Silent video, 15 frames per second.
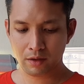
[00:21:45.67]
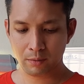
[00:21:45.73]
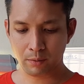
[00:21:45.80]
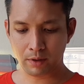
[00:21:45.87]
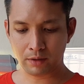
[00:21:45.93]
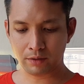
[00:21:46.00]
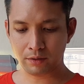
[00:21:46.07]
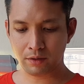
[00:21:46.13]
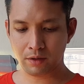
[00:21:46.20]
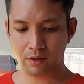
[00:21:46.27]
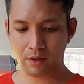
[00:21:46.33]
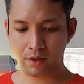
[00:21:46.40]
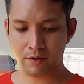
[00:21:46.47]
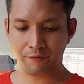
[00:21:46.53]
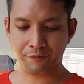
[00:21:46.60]
Well,
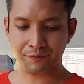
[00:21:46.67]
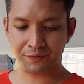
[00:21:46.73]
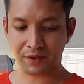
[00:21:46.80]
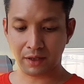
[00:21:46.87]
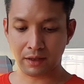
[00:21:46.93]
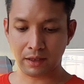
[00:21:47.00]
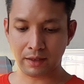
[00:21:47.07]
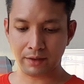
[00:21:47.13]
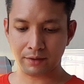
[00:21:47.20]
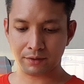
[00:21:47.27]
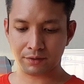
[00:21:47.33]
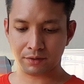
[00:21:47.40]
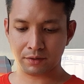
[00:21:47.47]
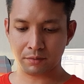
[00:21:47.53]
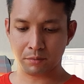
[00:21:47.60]
sunlight,
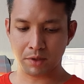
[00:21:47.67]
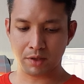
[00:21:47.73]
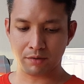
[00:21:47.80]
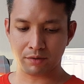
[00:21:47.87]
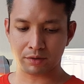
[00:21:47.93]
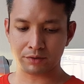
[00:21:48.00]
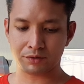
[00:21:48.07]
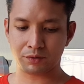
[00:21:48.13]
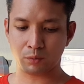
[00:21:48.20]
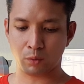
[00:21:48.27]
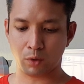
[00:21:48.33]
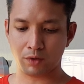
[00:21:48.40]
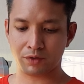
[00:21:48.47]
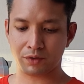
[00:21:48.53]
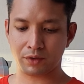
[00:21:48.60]
minerals,
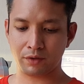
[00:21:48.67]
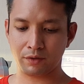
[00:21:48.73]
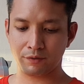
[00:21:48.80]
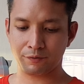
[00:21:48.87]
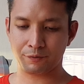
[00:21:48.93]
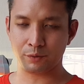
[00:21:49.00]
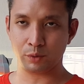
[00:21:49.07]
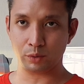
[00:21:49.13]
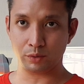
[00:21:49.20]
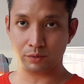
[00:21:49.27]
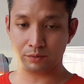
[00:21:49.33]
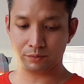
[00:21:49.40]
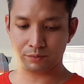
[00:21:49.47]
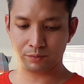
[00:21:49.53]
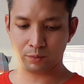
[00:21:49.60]
water, food.
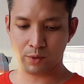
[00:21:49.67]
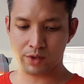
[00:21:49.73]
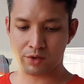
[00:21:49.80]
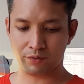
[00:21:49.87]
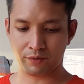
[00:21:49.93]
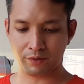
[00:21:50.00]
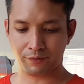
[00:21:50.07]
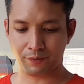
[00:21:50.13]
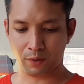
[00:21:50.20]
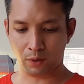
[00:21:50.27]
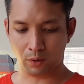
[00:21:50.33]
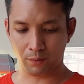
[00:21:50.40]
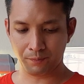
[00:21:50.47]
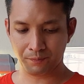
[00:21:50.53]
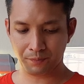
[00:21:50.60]
Which of the four?